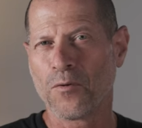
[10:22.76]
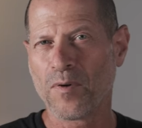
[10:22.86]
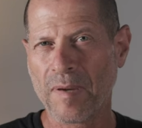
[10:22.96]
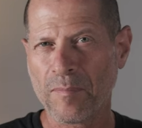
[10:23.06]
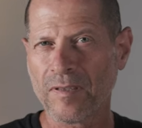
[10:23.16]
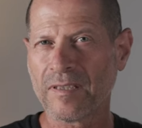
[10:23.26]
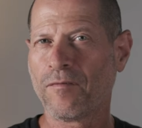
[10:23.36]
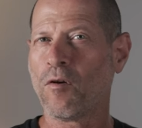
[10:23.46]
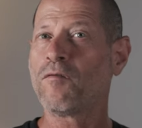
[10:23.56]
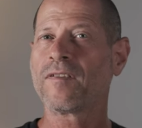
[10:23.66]
Remember the
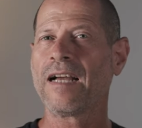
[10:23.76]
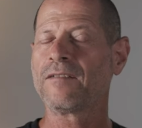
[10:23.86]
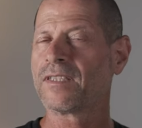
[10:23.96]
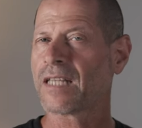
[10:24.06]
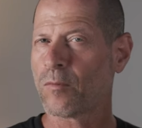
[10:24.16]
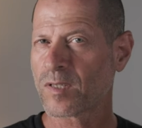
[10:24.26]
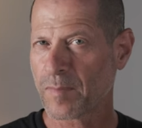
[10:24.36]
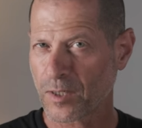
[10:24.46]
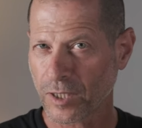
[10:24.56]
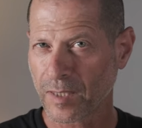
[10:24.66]
fourth light that I was
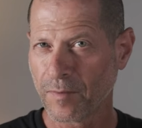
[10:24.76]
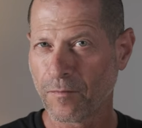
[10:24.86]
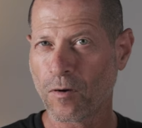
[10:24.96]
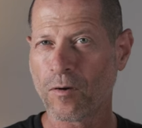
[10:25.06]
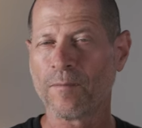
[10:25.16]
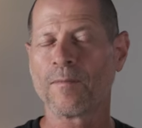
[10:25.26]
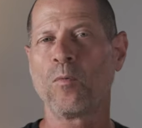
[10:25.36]
mentioning before?